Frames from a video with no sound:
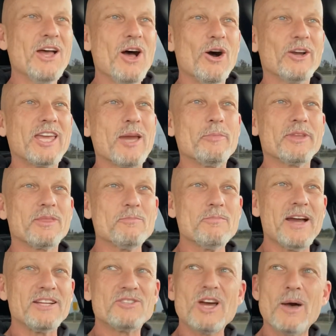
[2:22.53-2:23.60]
Okay, but
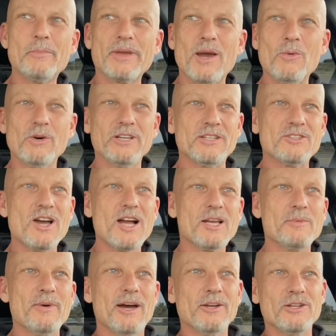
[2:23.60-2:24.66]
my topic I wanted to talk about